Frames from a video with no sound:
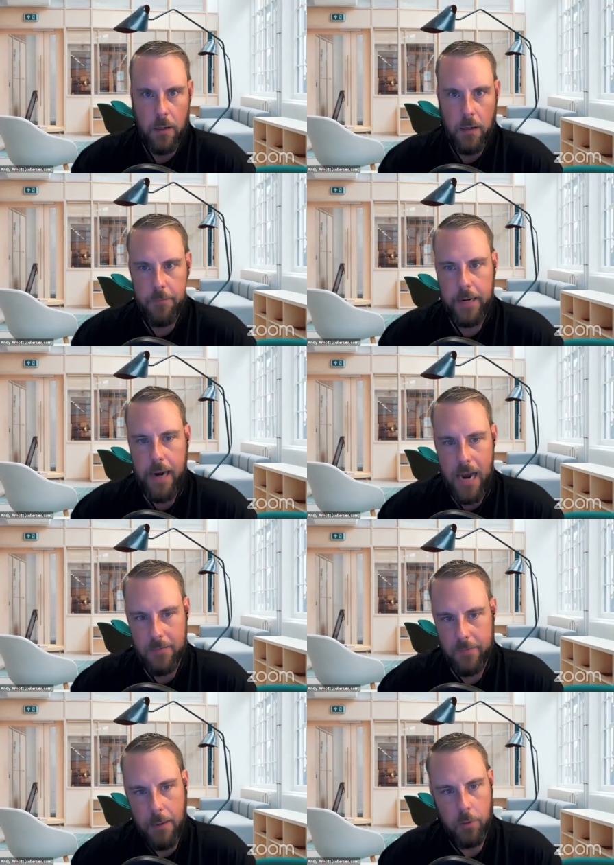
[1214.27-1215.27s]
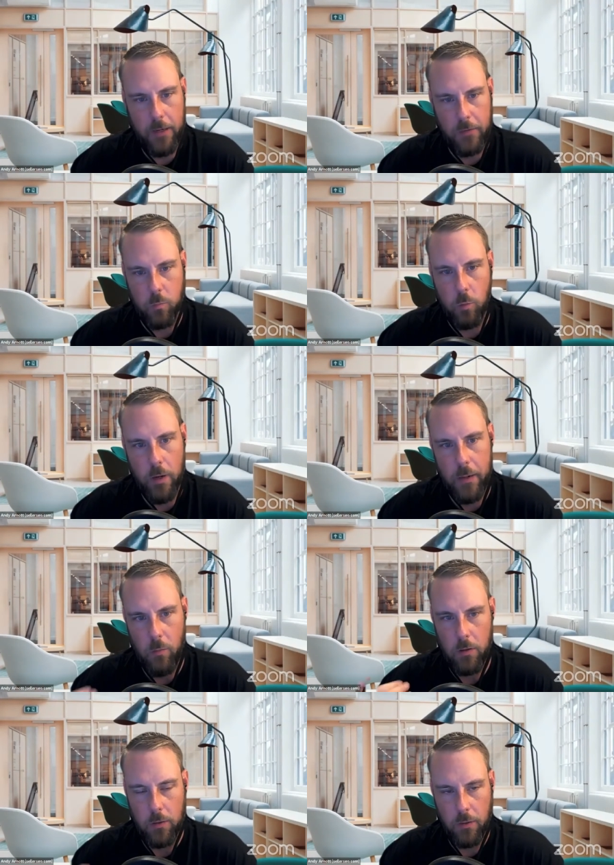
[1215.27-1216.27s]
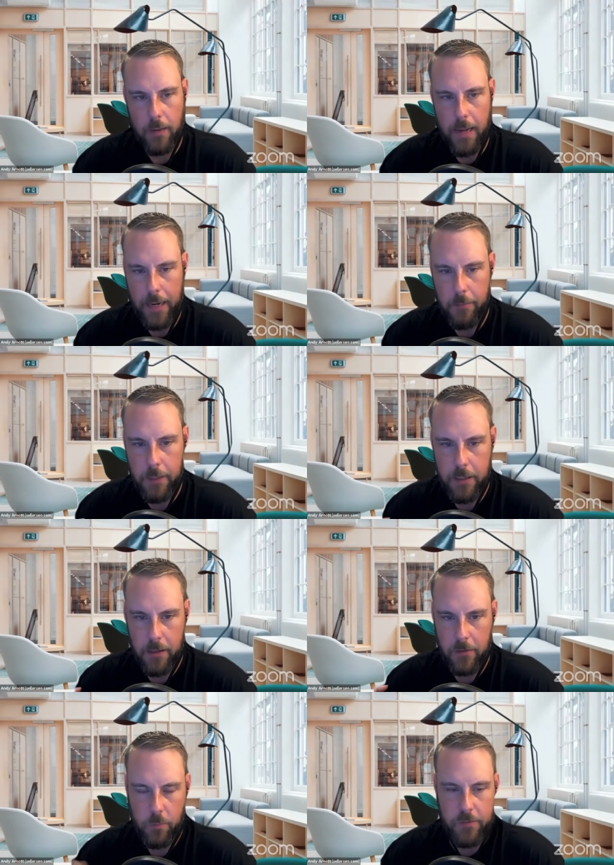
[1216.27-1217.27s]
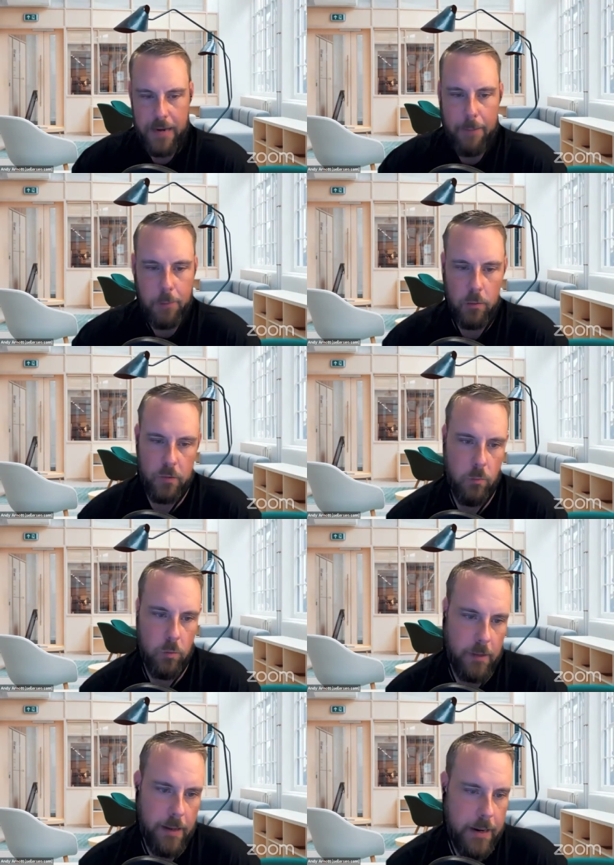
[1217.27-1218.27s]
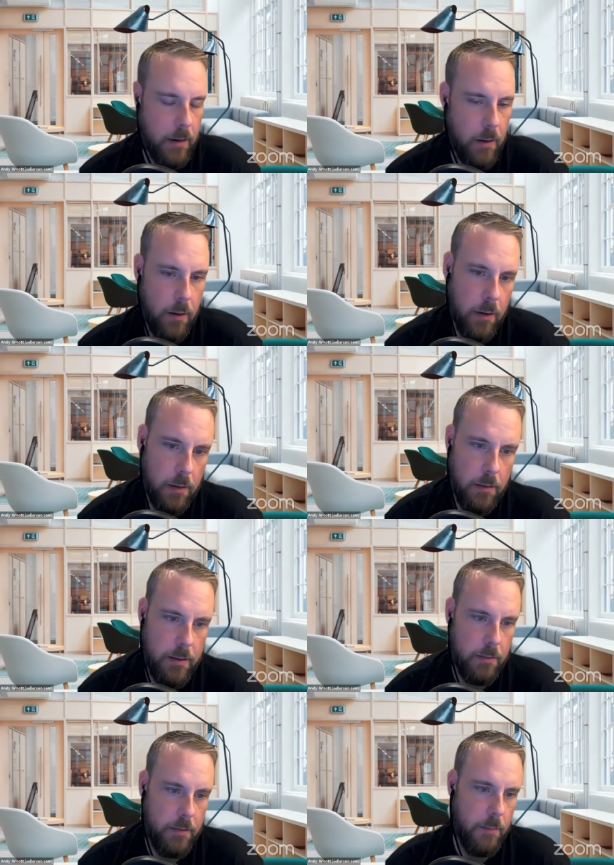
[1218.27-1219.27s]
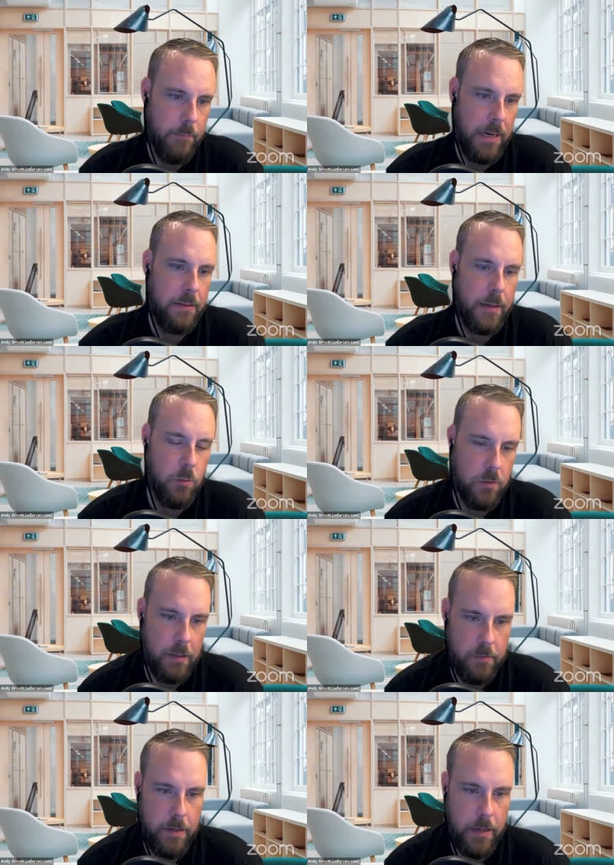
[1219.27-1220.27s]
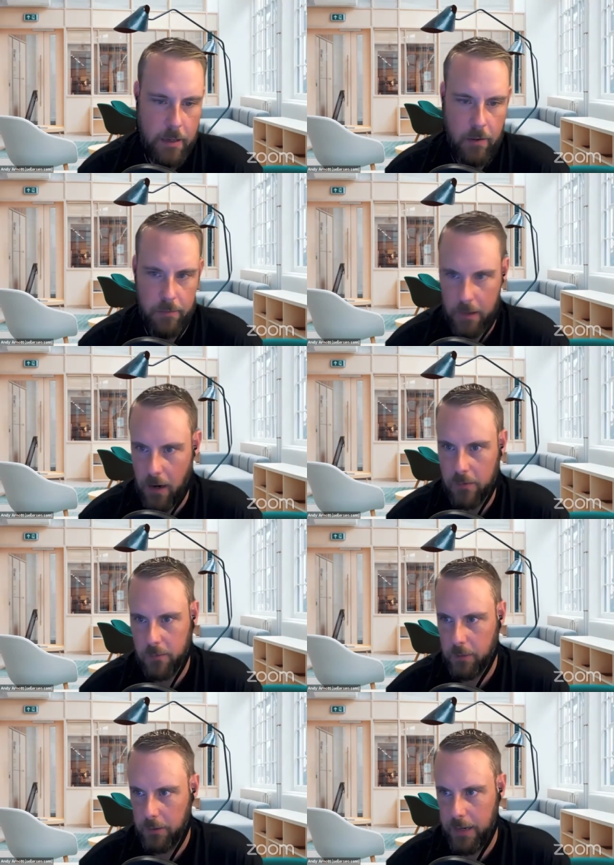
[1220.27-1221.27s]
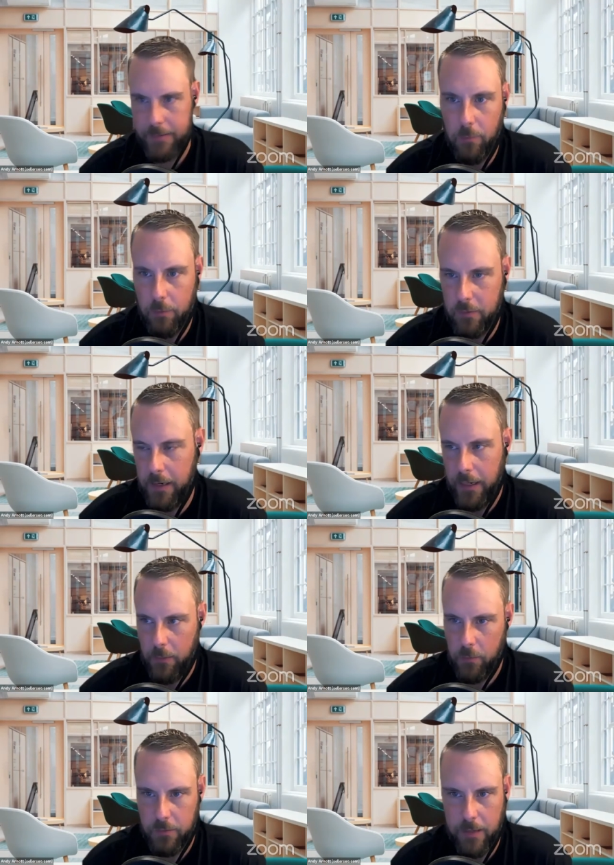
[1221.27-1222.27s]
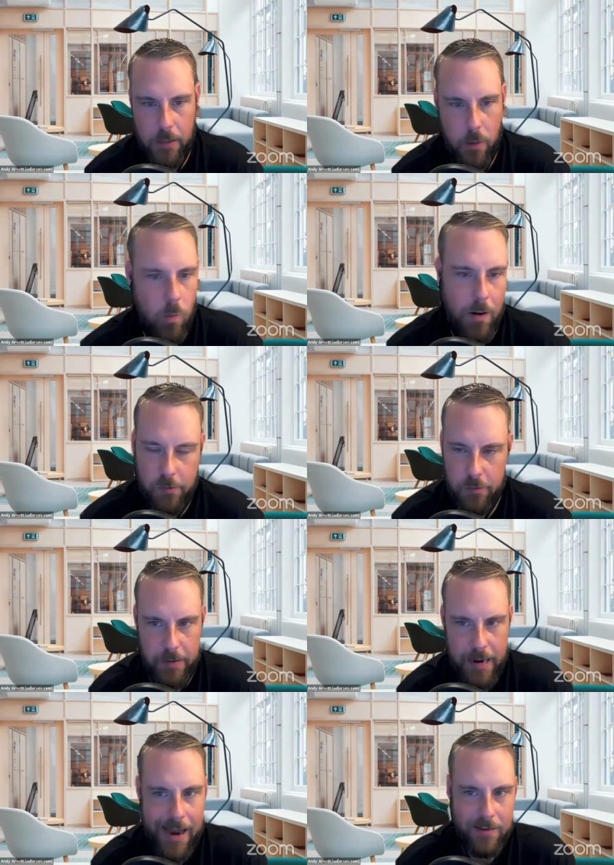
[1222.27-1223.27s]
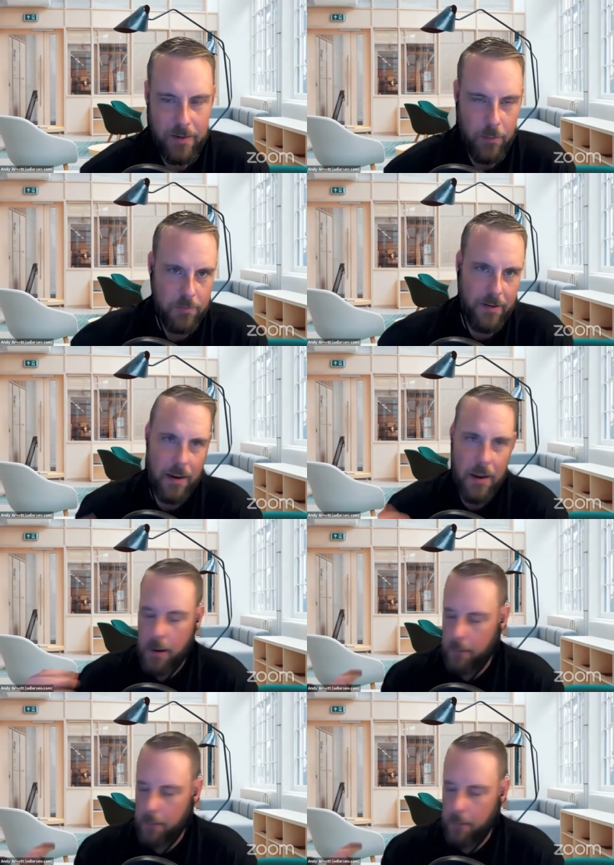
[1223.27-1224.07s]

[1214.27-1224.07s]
if they got to that place, what it would look like. Because with Zappos, it was like th- their main thing was like take care of the customer, right? That was it. It was like no questions asked. I was like,